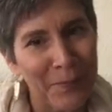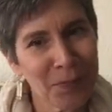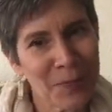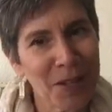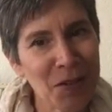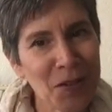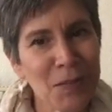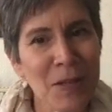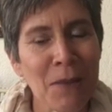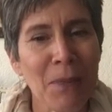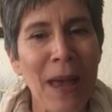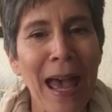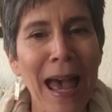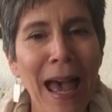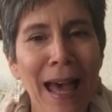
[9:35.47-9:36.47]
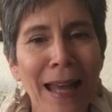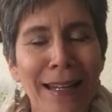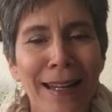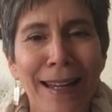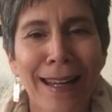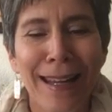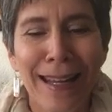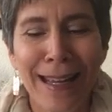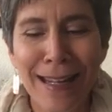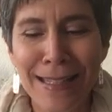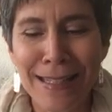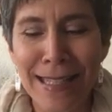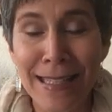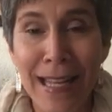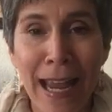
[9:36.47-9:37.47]
gives me a pat and
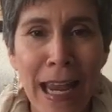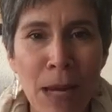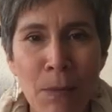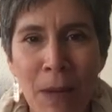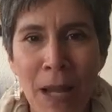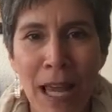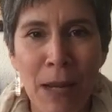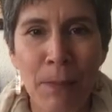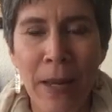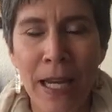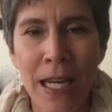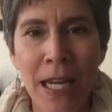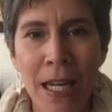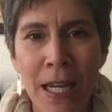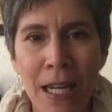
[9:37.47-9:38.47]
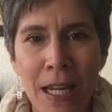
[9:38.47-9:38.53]
says, "Hey, Black Betty."